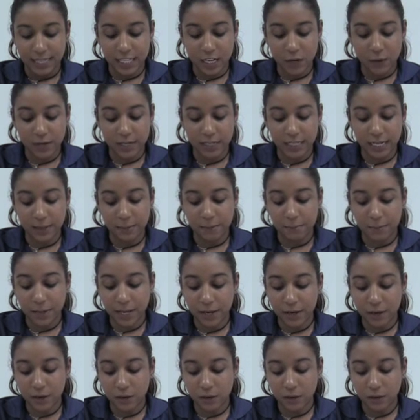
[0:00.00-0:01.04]
There is a
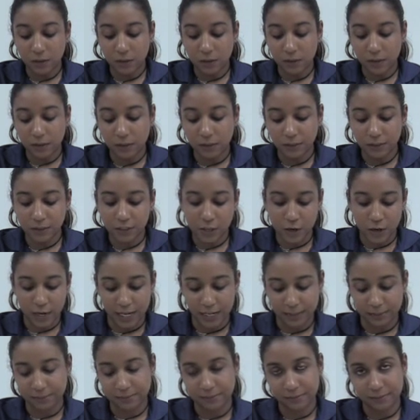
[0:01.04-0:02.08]
meadow, sorry,